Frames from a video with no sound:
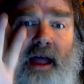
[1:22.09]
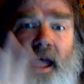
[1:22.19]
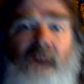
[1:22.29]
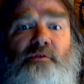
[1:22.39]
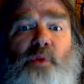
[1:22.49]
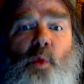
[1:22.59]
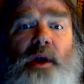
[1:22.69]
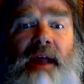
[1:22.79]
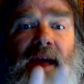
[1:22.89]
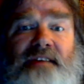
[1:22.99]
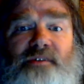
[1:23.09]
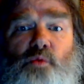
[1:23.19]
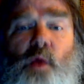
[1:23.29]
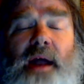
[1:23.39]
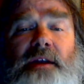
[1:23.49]
Everyone has the
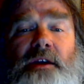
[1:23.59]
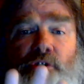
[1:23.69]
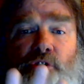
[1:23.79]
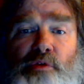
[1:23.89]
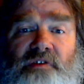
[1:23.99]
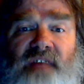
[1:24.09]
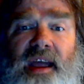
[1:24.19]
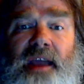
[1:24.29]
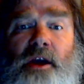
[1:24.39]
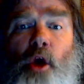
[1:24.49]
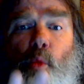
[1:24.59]
right to say